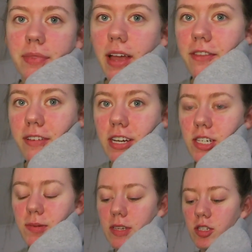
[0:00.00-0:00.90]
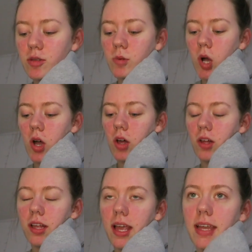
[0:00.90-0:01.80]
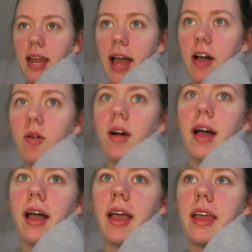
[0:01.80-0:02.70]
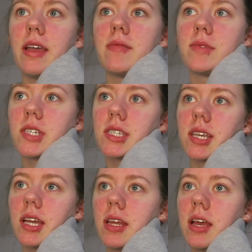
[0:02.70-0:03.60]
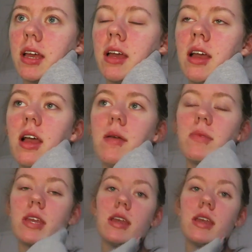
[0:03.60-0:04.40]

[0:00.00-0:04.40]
I finished my Zoom call, and now I am just gonna be